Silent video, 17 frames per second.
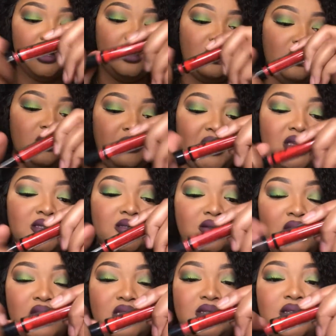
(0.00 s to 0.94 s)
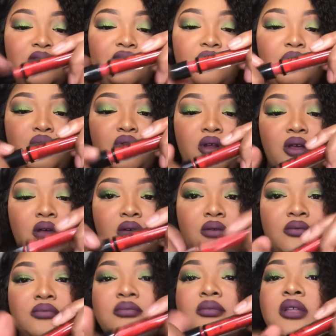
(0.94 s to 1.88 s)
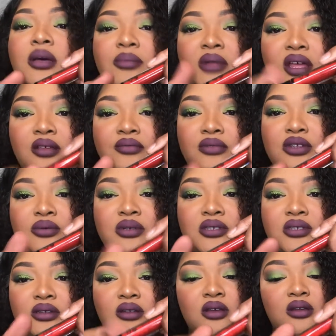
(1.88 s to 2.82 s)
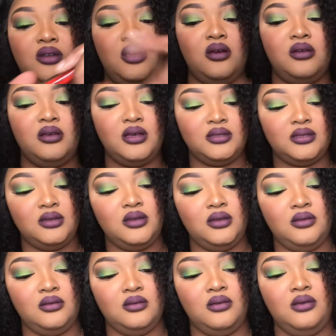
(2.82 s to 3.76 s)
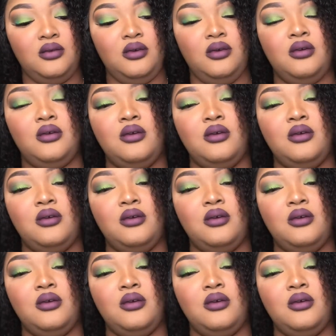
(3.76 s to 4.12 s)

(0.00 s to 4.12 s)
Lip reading: Oh, I still got several more to go. I'm not even twisting none, y'all. Y'all see that?